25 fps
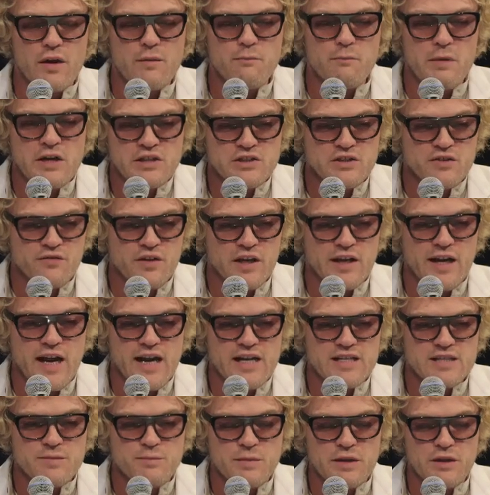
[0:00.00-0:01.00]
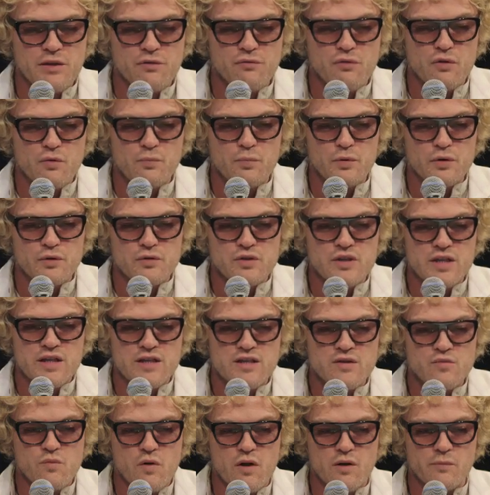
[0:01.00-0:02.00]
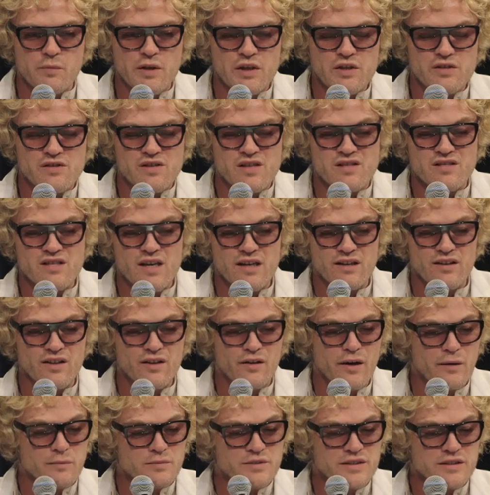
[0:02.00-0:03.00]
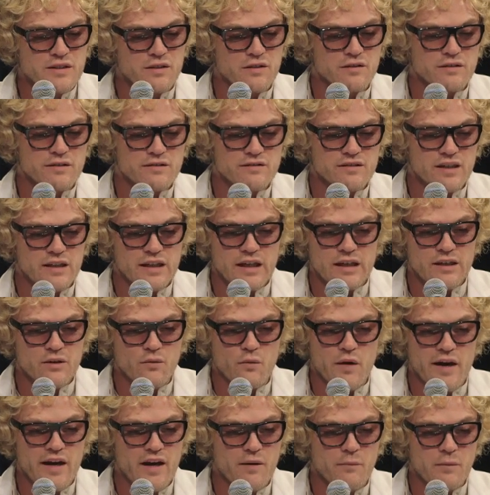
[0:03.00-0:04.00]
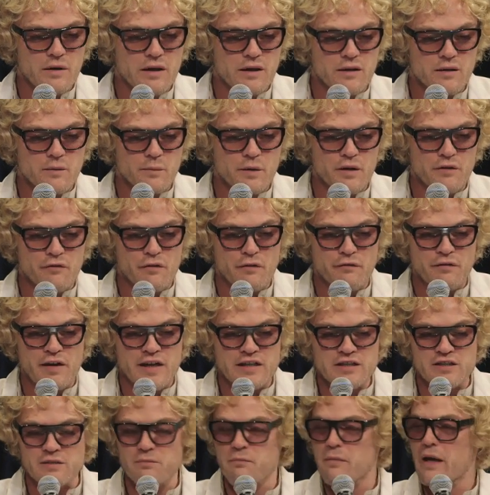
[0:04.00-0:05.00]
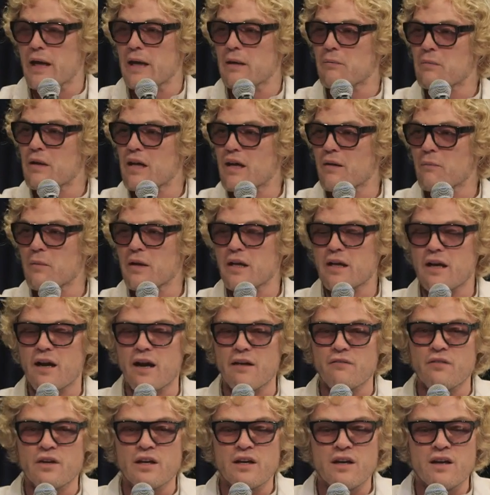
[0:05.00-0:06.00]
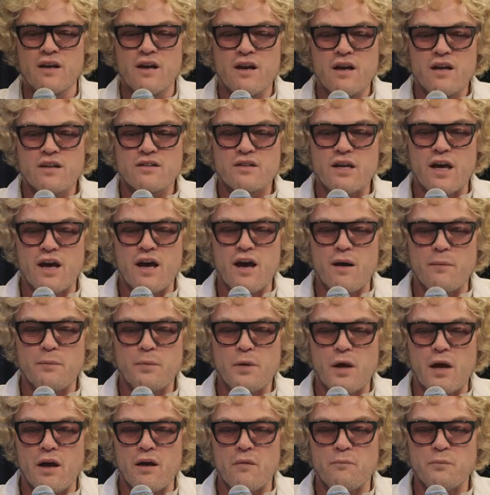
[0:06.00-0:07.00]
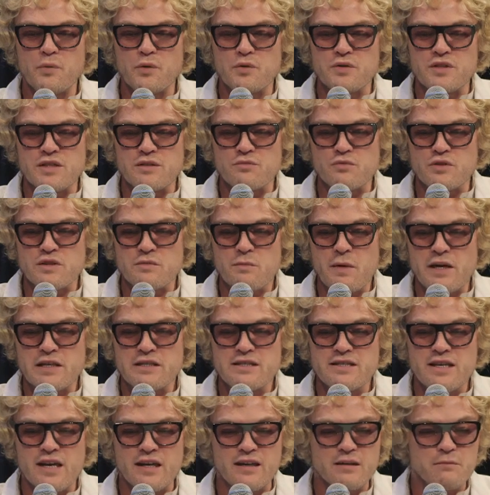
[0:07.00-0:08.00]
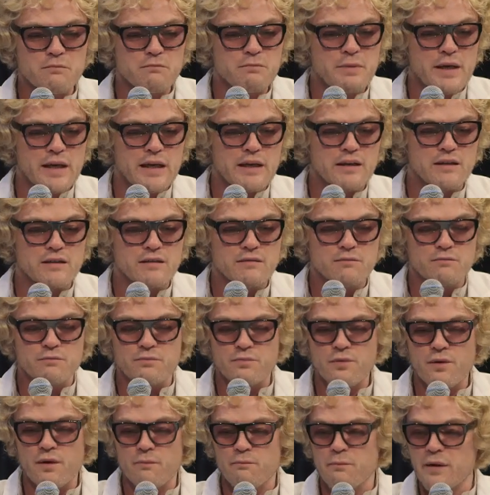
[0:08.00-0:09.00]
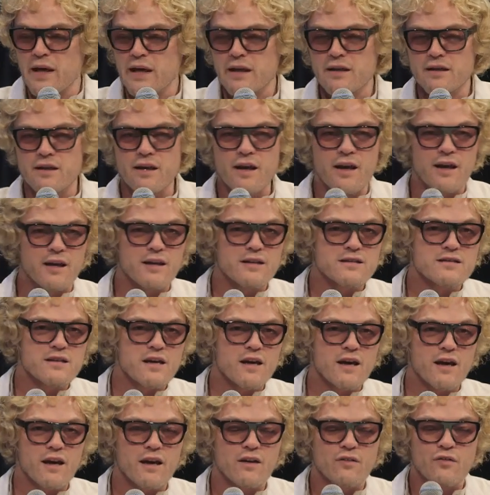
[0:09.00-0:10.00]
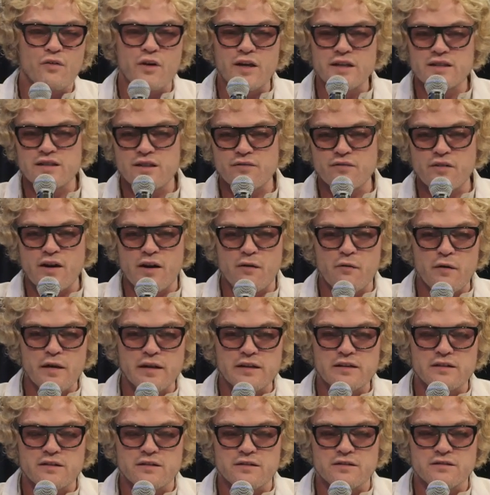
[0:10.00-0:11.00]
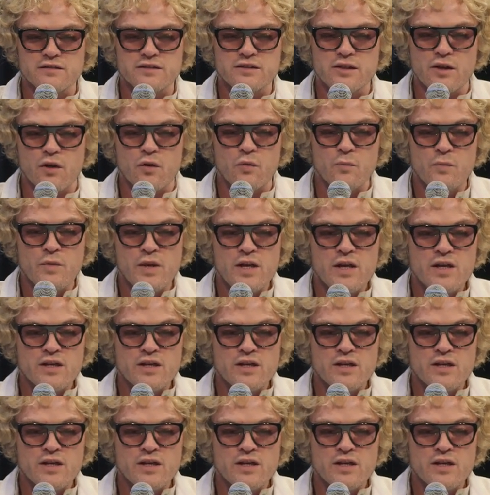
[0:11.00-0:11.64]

much of it has been through Poochie as well, because it's like, you know, I'm still, in a way, I'm a little bit of a fashion baby. I mean, I have Poochie was my second big gig as a creative director, so